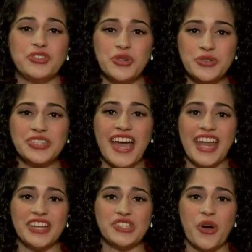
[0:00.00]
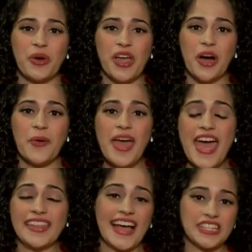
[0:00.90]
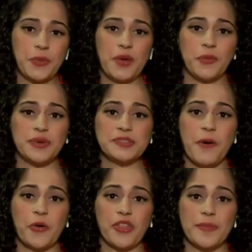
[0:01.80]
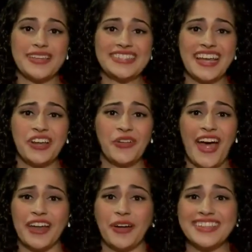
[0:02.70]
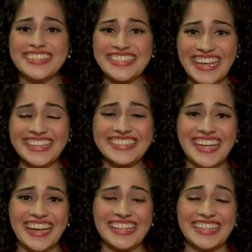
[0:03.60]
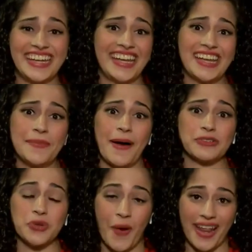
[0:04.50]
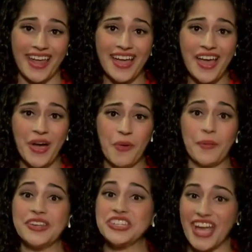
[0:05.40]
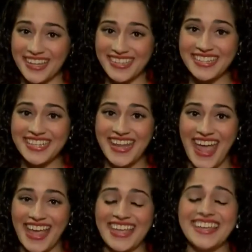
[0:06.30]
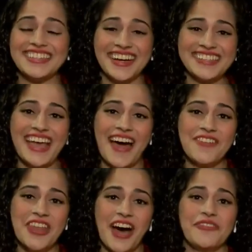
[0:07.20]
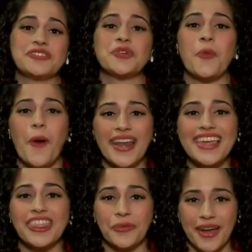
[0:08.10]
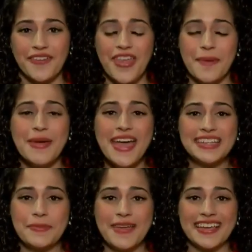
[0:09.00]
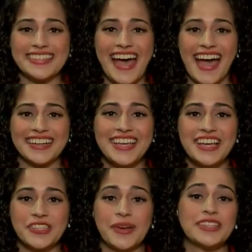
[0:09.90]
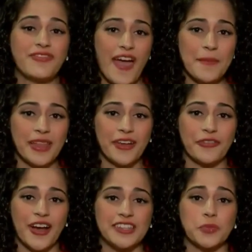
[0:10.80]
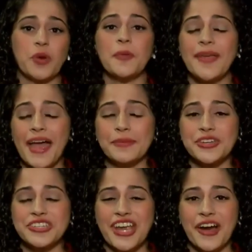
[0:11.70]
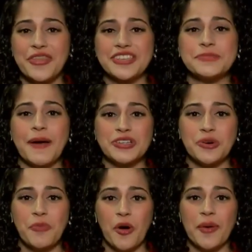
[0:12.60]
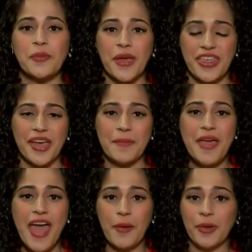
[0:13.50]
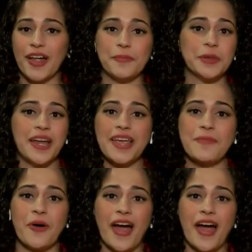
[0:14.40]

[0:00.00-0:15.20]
to San Antonio. And last week when we spoke with him, he said he only had six tickets and he needed about 20. While we checked in today, he does have enough, 23 of them to be exact so his family and friends will be able to share the special moment with him. We'll have plenty more